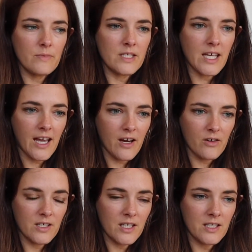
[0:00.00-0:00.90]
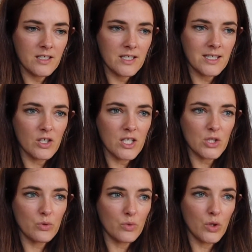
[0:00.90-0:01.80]
down. So as
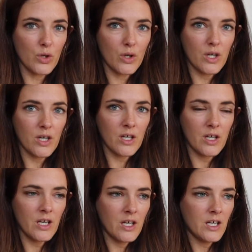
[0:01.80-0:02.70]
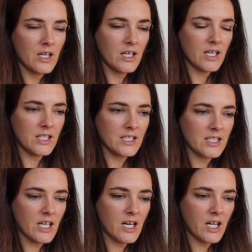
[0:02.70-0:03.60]
you walk, it
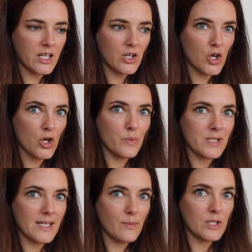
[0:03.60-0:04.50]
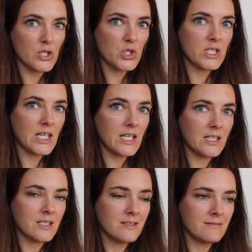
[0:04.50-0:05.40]
just kind of like opens up and you
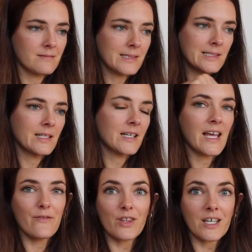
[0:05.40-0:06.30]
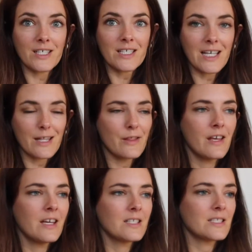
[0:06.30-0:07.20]
see everything underneath.
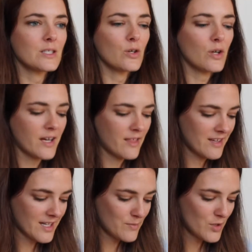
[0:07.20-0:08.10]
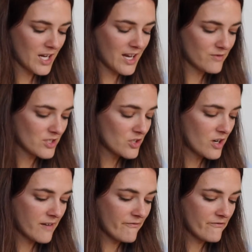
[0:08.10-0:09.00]
So I think I'm going to have to
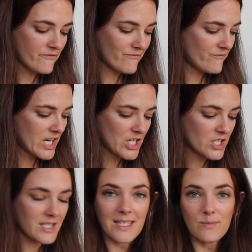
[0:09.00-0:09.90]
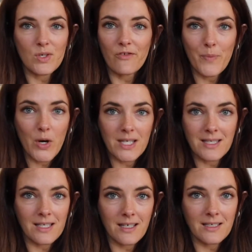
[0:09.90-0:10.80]
try and fashion some sort of
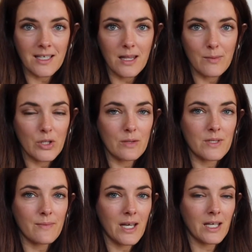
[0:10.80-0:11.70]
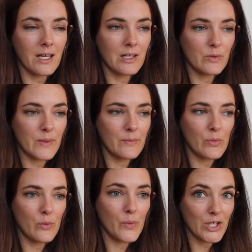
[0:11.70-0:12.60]
press stud down the bottom to make it a little bit
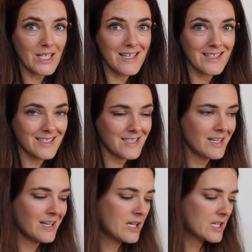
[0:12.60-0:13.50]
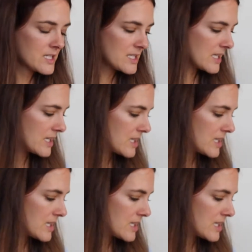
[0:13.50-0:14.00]
more modest because